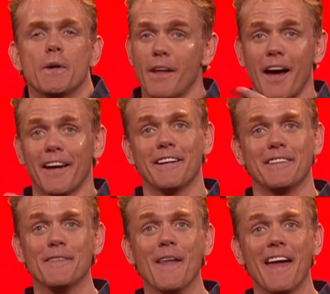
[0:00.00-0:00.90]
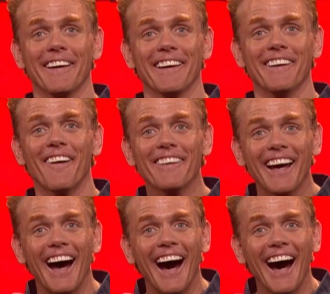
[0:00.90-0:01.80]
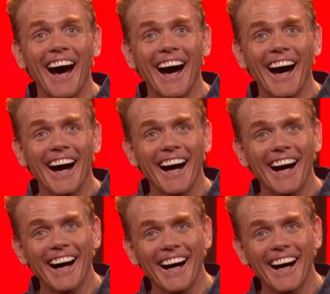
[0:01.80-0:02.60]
Not gonna do that again, are ya?